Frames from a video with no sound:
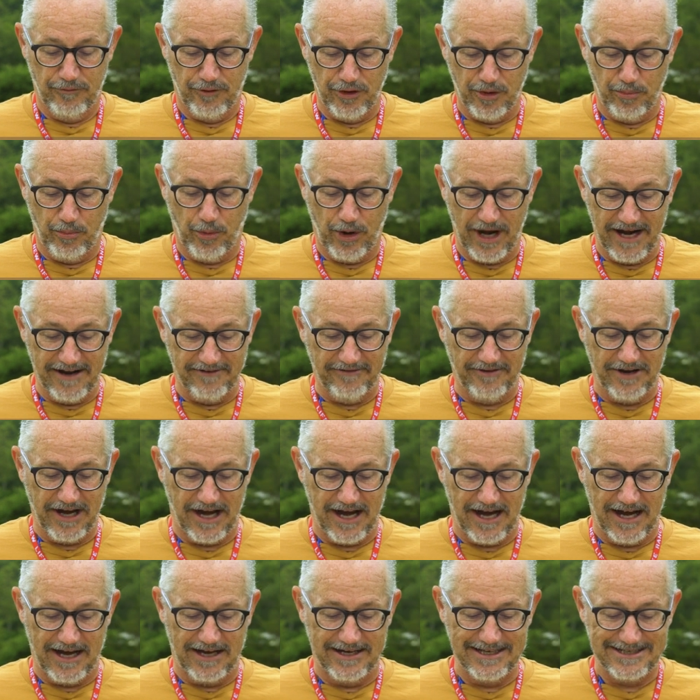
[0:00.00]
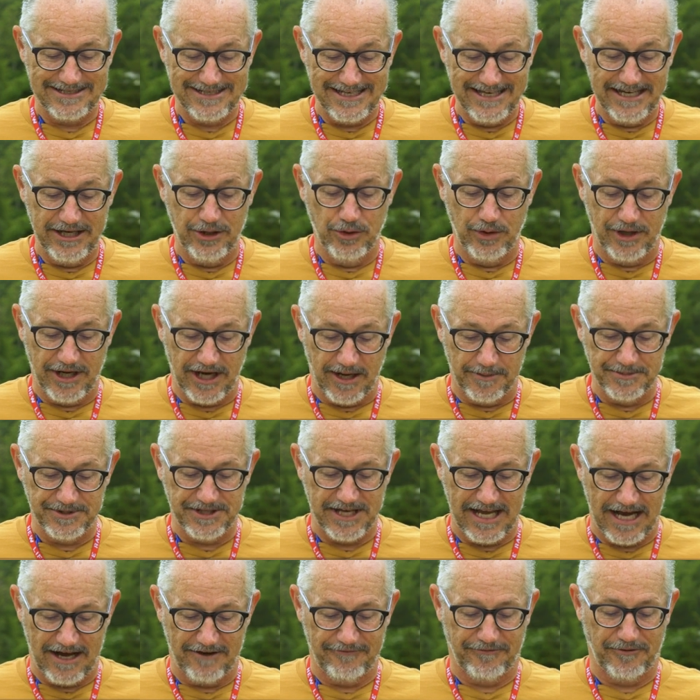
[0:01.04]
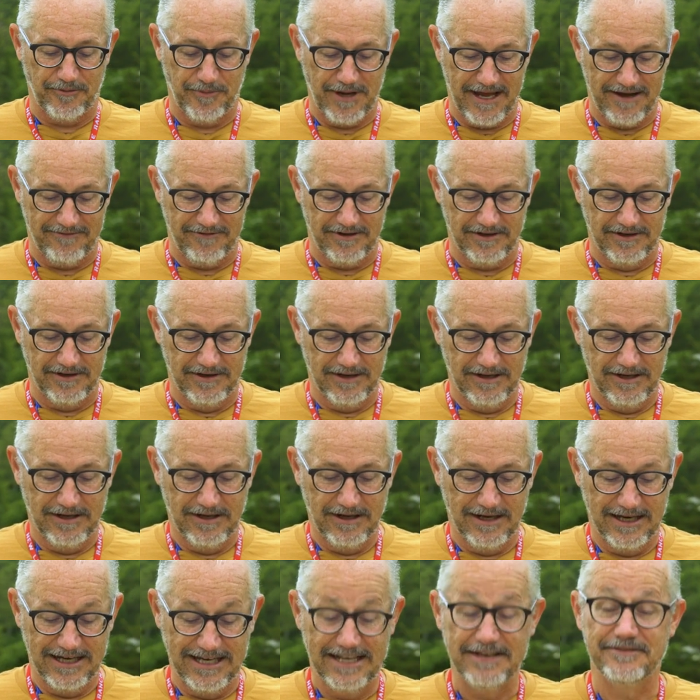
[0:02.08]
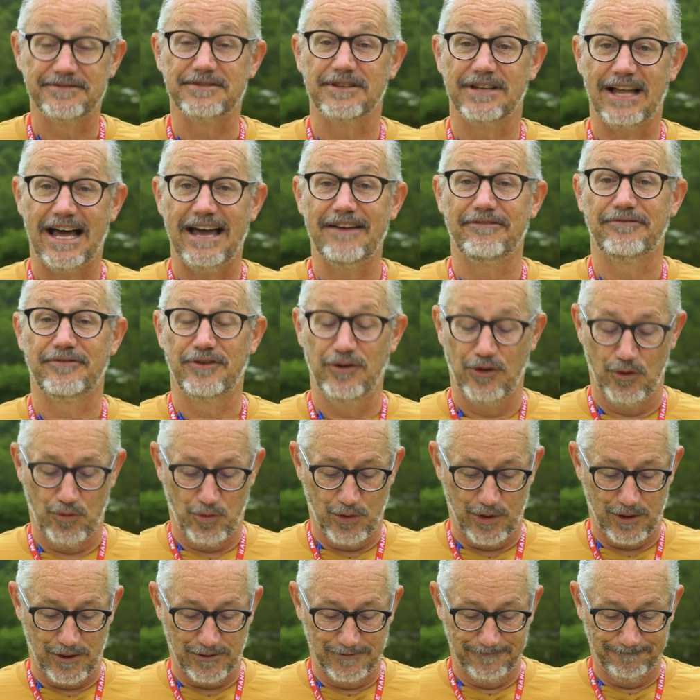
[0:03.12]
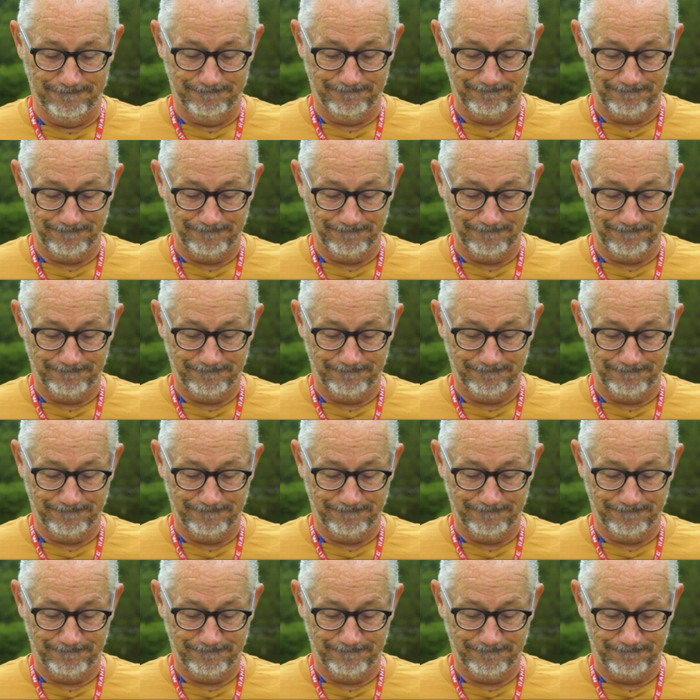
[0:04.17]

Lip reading: For the bread of God is he who comes down from heaven and gives life to the world.